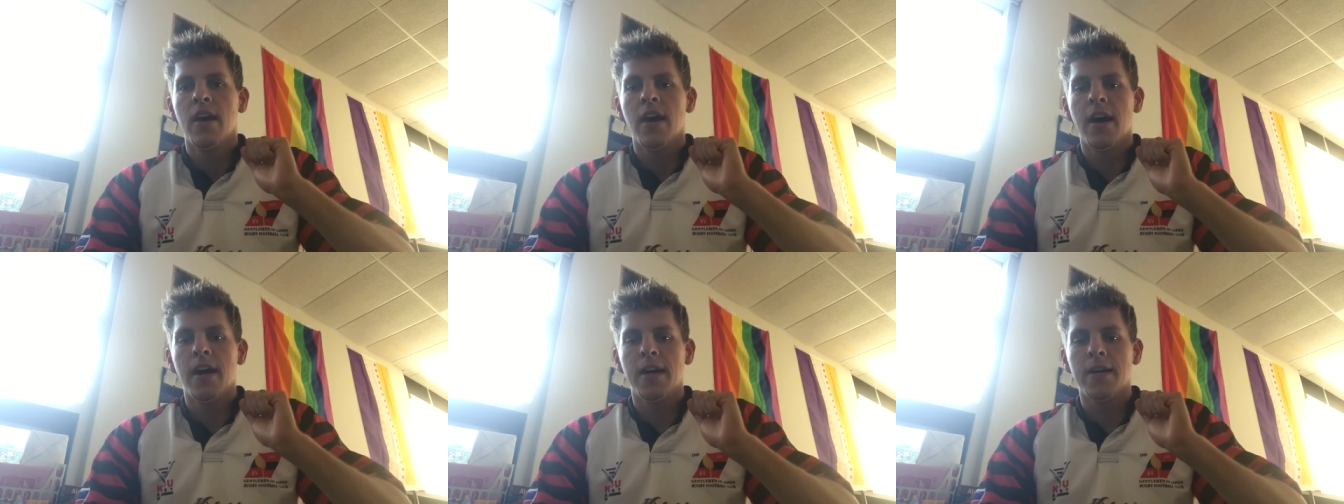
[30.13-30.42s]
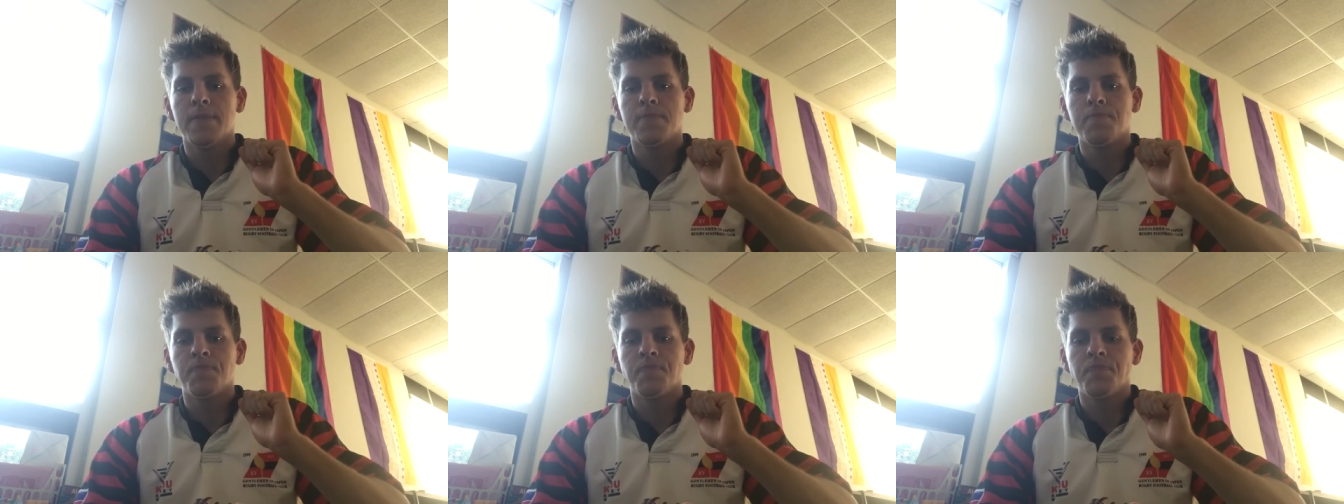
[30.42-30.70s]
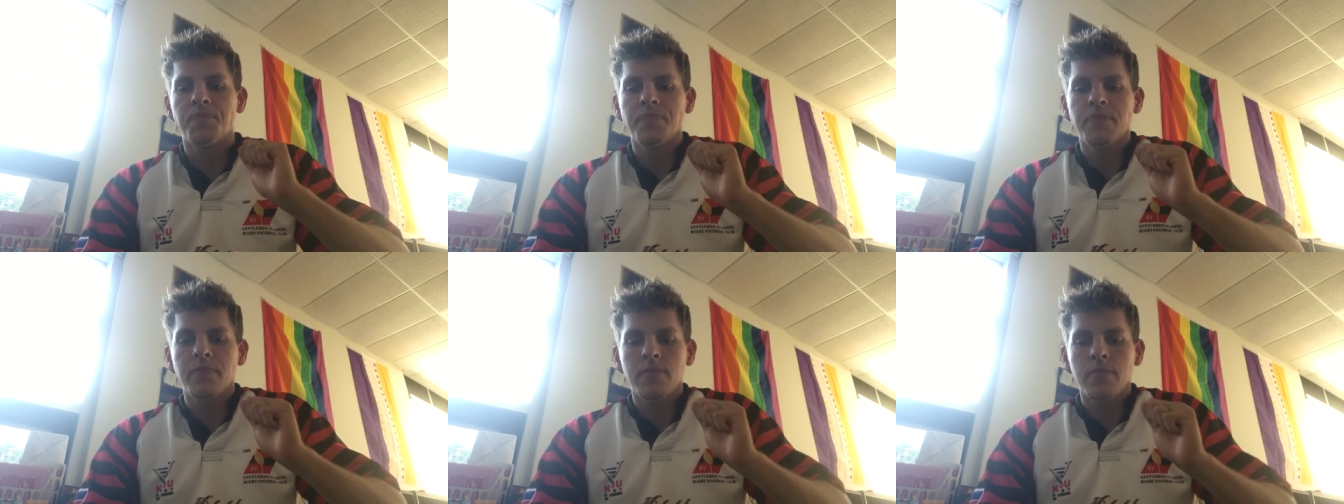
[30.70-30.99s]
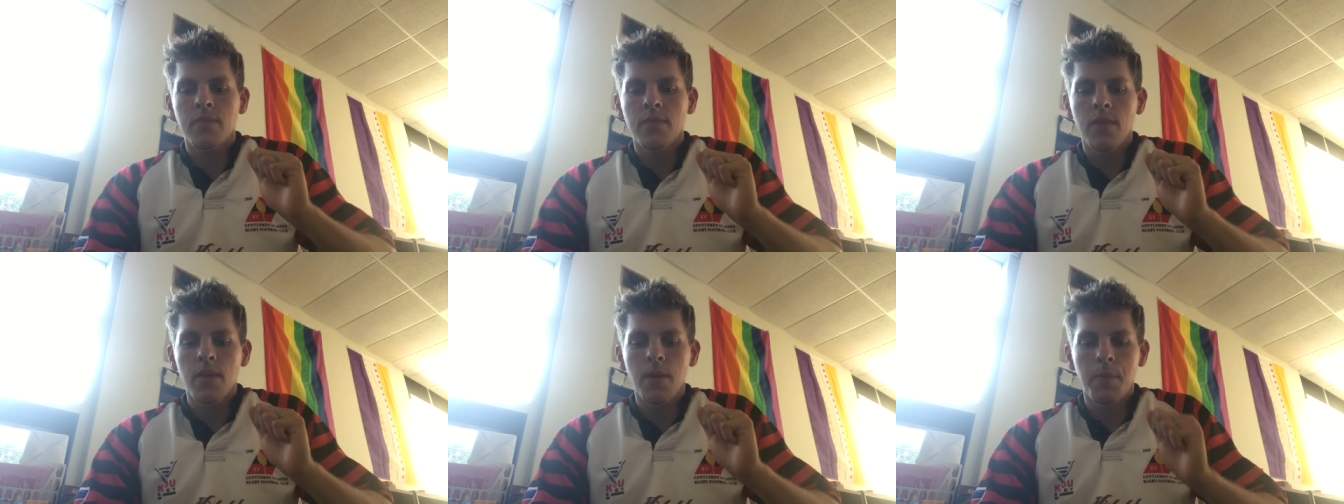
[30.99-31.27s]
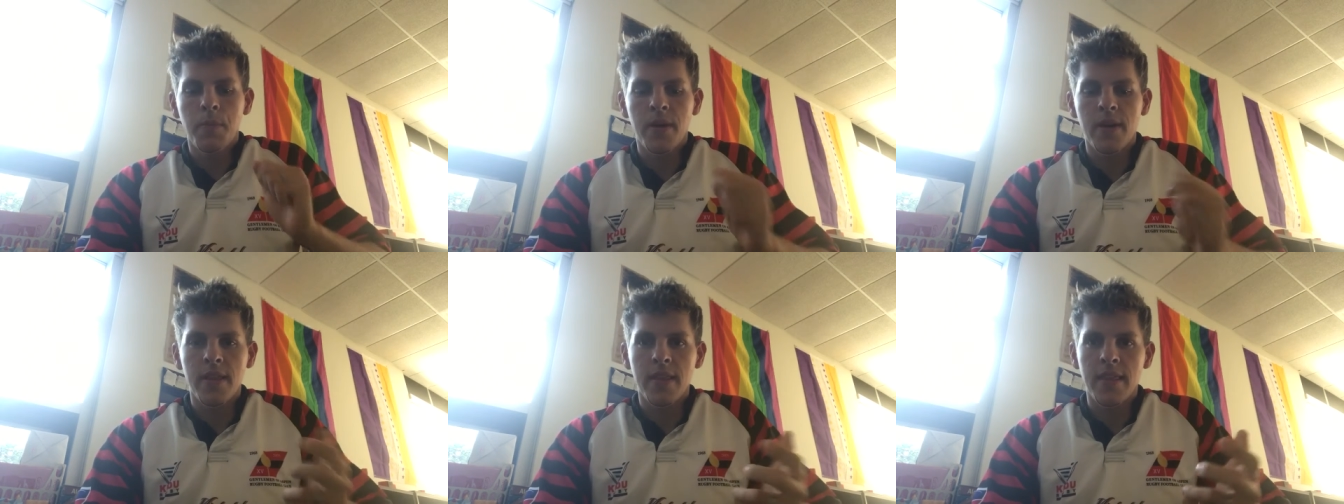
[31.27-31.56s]
Um,
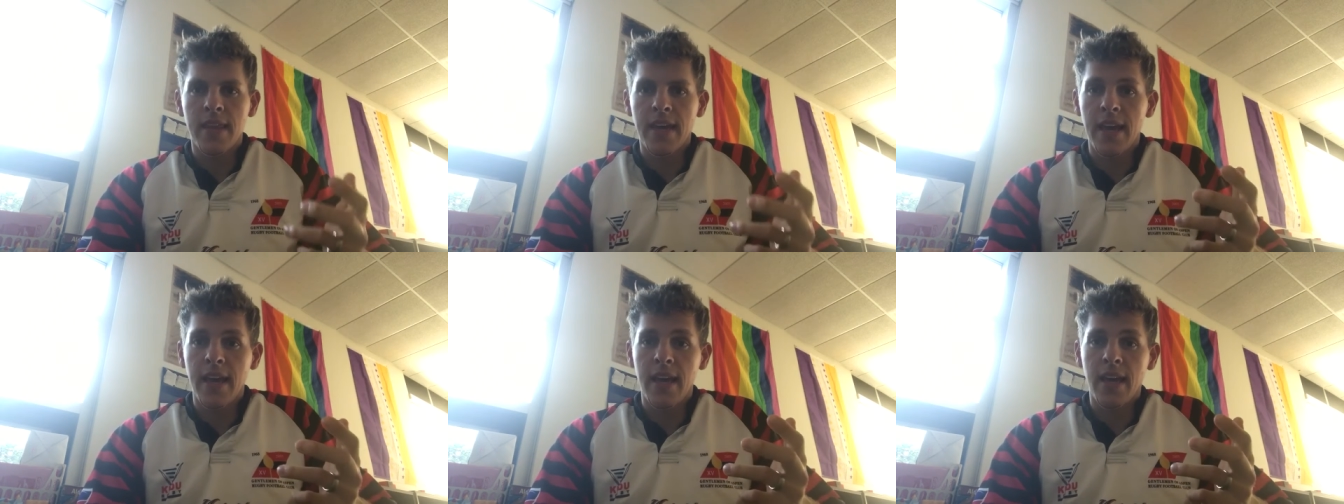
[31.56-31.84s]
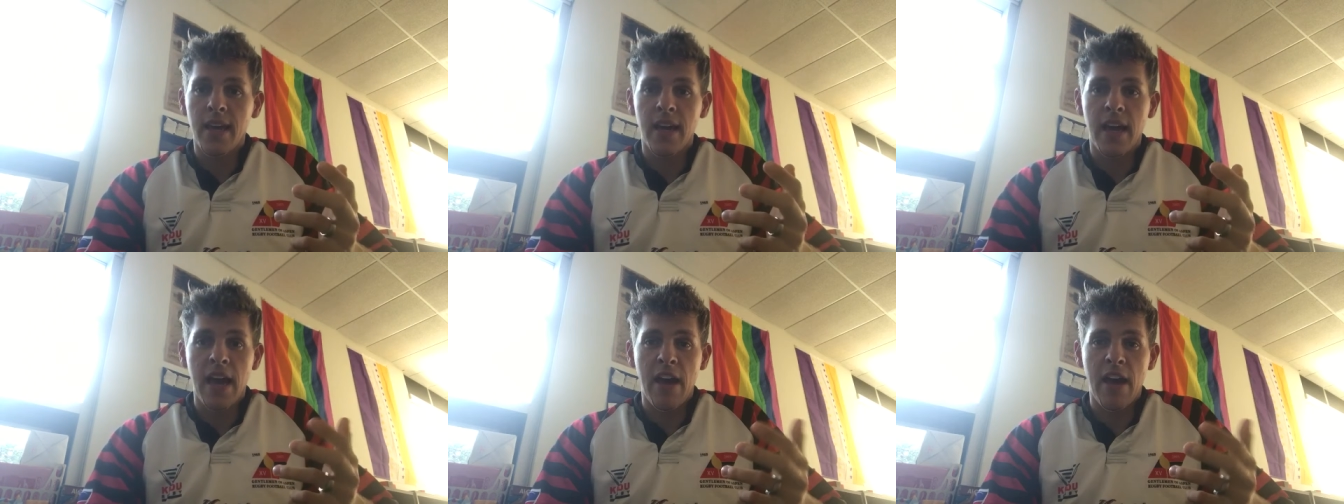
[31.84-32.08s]
but they